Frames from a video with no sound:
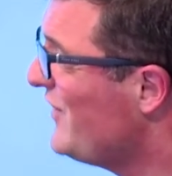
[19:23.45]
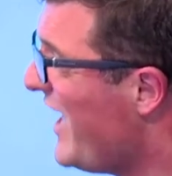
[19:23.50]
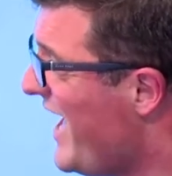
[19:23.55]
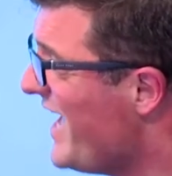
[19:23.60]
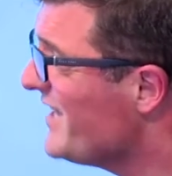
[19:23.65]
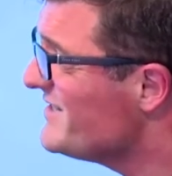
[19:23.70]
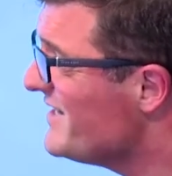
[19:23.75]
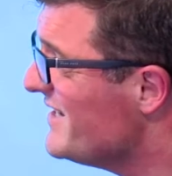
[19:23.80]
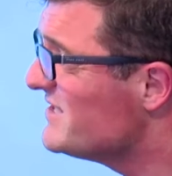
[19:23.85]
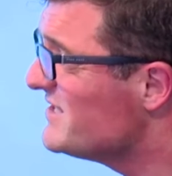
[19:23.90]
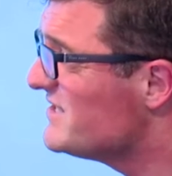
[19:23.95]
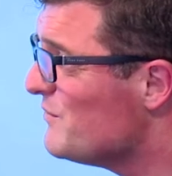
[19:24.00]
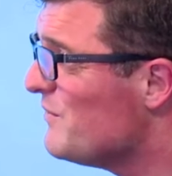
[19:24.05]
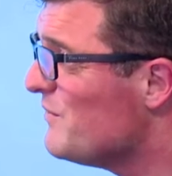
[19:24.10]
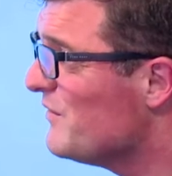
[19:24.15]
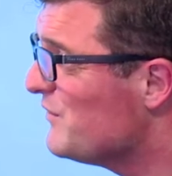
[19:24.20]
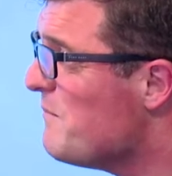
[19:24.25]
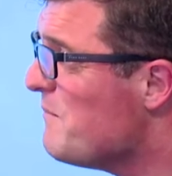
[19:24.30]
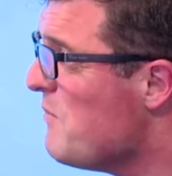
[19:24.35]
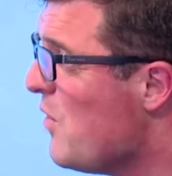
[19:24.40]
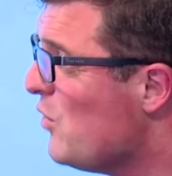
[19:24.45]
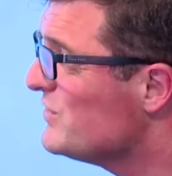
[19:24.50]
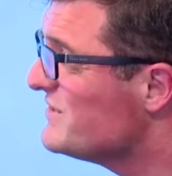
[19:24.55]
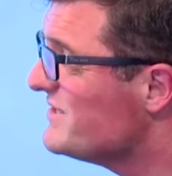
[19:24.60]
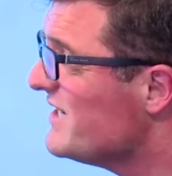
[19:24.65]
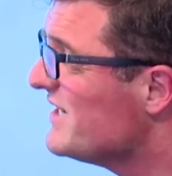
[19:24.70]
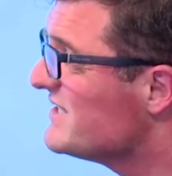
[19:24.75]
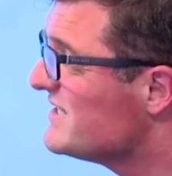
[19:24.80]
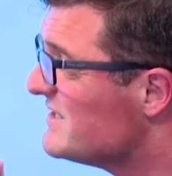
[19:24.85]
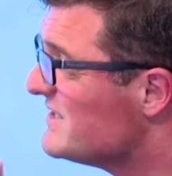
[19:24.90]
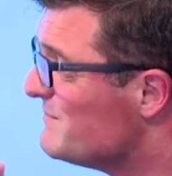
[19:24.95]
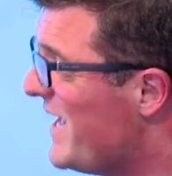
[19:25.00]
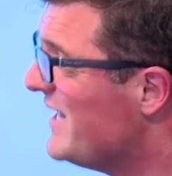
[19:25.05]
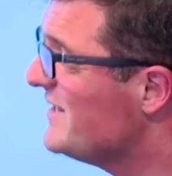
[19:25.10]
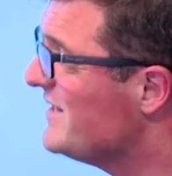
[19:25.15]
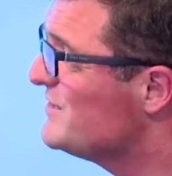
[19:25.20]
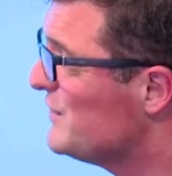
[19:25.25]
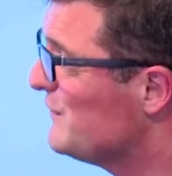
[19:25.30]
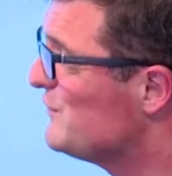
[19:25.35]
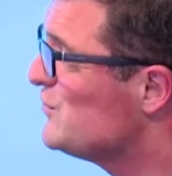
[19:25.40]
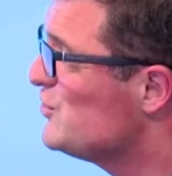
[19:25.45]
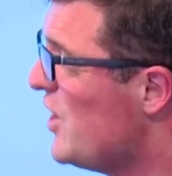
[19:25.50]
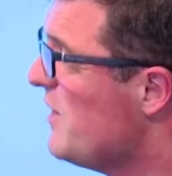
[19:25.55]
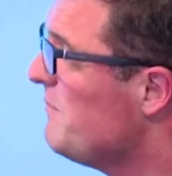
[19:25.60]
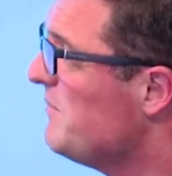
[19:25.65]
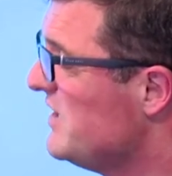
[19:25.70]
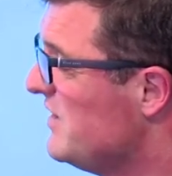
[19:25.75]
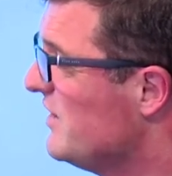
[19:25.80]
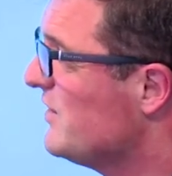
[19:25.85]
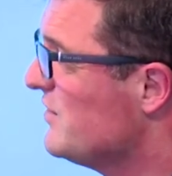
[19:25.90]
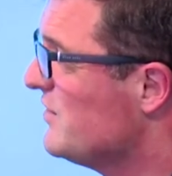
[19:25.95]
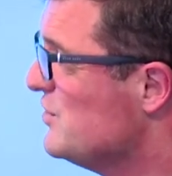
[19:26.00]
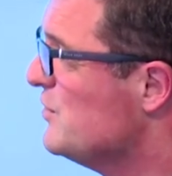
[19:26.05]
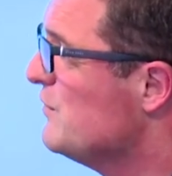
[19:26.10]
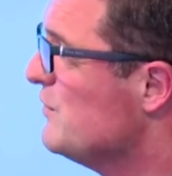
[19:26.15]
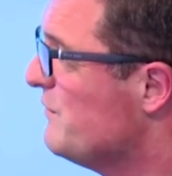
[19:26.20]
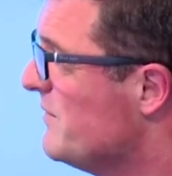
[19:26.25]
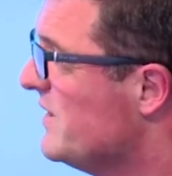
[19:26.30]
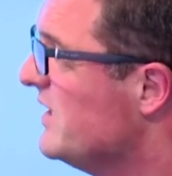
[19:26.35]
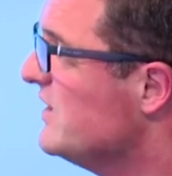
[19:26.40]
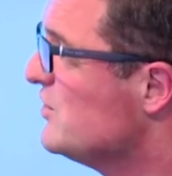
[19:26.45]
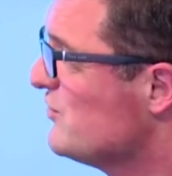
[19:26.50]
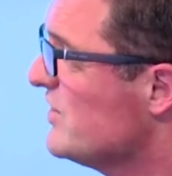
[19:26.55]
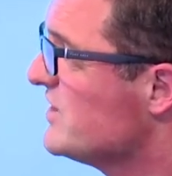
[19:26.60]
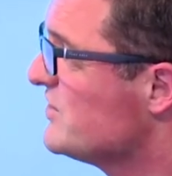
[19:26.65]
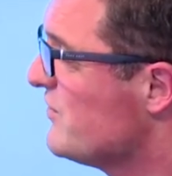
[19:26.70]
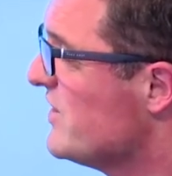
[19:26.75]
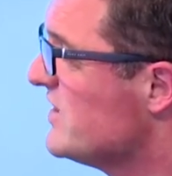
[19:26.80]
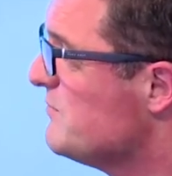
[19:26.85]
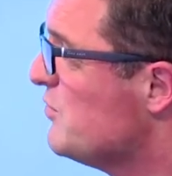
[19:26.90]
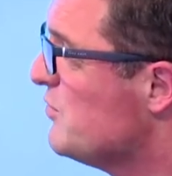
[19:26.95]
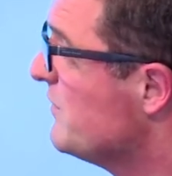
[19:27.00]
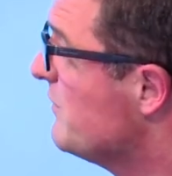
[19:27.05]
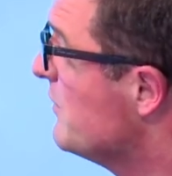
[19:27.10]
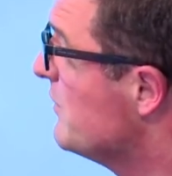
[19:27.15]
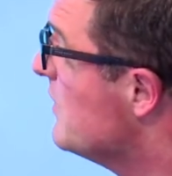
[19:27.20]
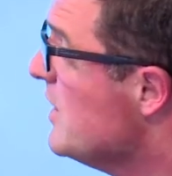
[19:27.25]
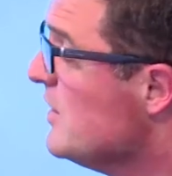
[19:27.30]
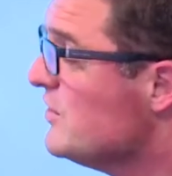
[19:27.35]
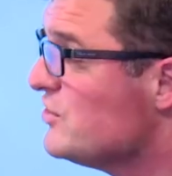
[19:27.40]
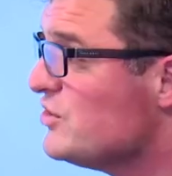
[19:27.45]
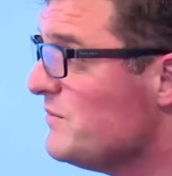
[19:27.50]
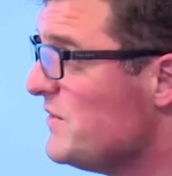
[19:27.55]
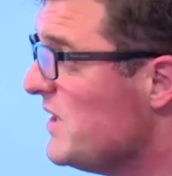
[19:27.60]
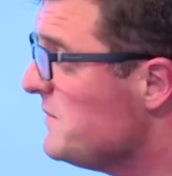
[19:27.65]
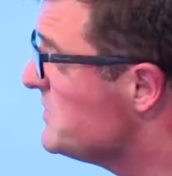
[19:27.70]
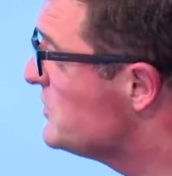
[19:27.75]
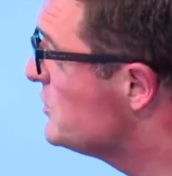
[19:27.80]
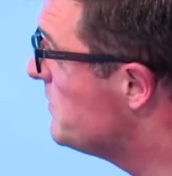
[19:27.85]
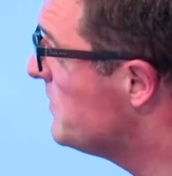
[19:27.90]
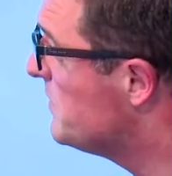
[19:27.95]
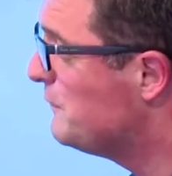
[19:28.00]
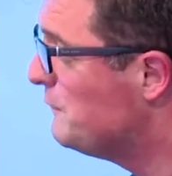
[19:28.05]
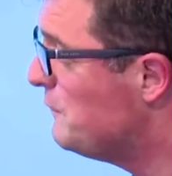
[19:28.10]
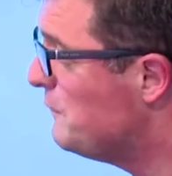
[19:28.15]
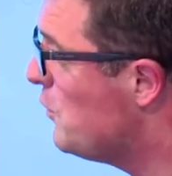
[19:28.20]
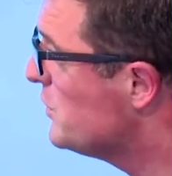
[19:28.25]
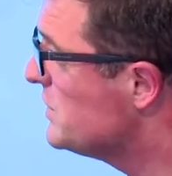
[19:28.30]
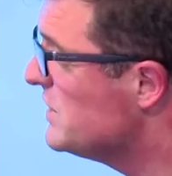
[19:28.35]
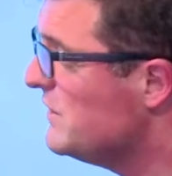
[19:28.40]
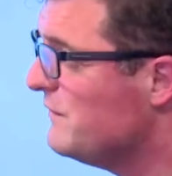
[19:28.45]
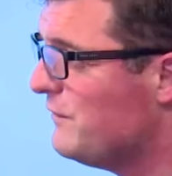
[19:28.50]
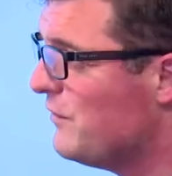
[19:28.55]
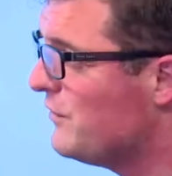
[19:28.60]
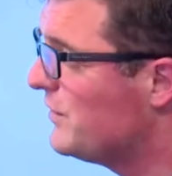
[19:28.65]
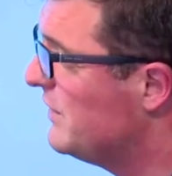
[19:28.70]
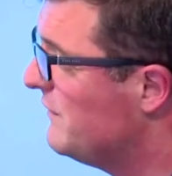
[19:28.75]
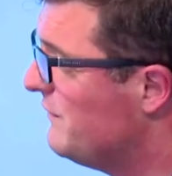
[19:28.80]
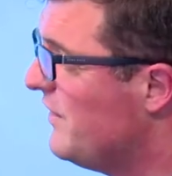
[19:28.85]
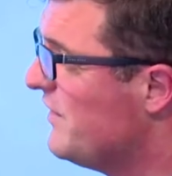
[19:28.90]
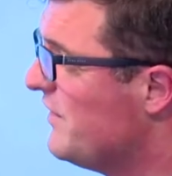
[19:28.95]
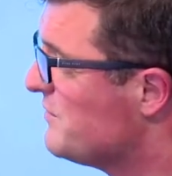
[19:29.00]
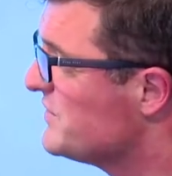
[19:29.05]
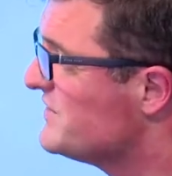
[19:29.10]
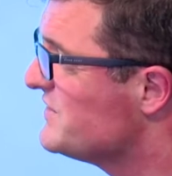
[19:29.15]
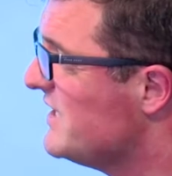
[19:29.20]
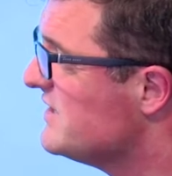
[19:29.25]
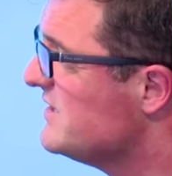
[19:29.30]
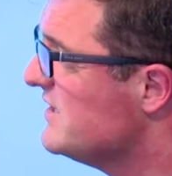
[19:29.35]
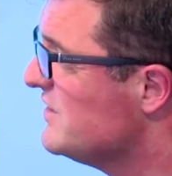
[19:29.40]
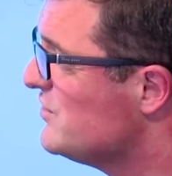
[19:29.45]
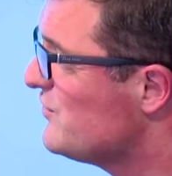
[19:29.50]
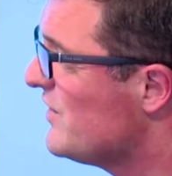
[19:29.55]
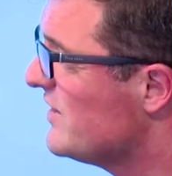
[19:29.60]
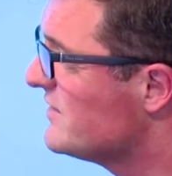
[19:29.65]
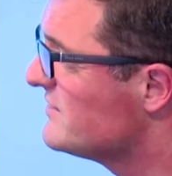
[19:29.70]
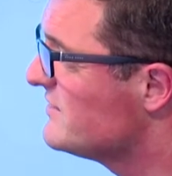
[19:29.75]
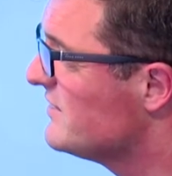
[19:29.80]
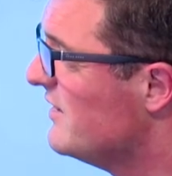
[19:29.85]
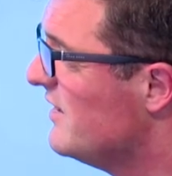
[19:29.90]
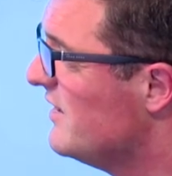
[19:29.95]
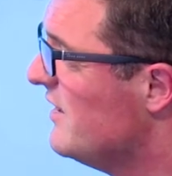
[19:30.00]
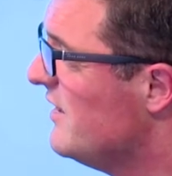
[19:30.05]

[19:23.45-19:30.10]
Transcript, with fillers: that is some of the most expensive shopping you can do from an interest rate point of view. Sometimes it's up at 40, 45% interest.